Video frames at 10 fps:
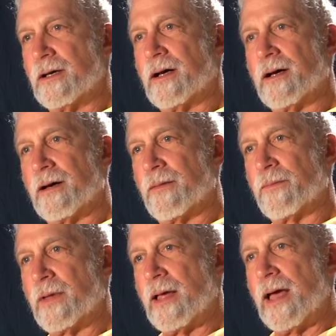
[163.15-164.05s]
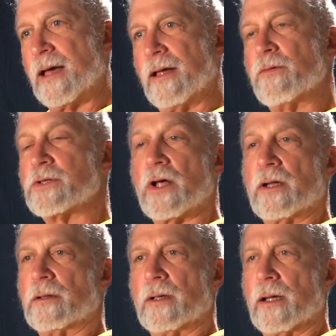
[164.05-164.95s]
Um, hang, it was on,
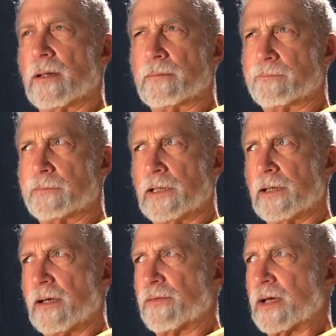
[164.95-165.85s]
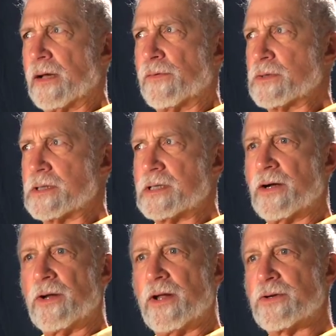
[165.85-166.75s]
I forget if it was
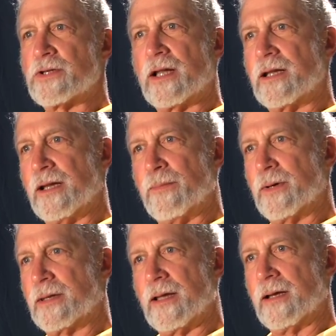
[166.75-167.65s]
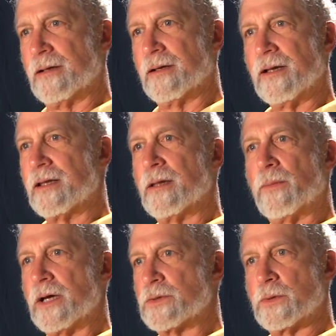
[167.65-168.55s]
Saturday or Sunday, but they, the
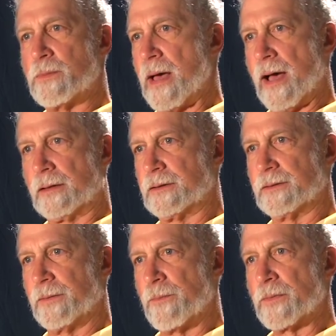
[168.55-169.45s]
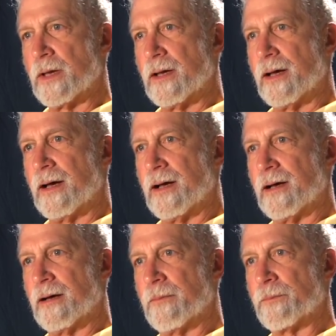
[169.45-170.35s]
place was packed.
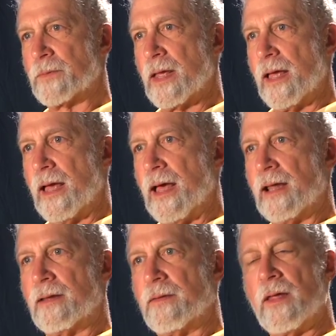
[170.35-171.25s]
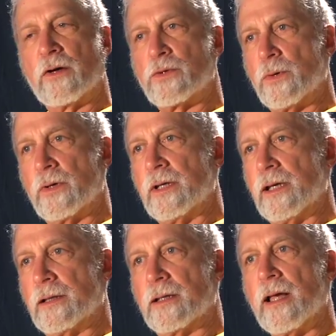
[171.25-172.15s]
Um, and that was really
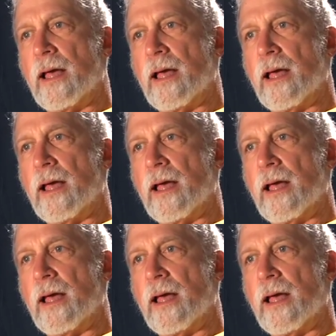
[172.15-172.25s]
neat.